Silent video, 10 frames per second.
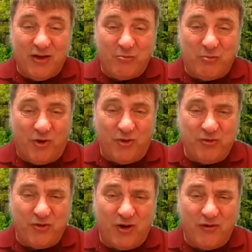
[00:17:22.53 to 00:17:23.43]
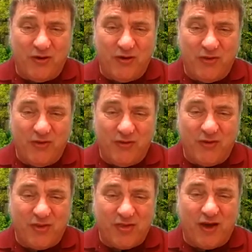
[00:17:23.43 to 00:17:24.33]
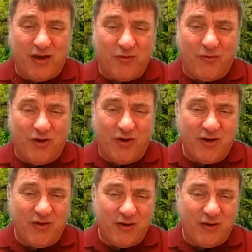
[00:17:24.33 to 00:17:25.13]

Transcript: mold growing on the side of the log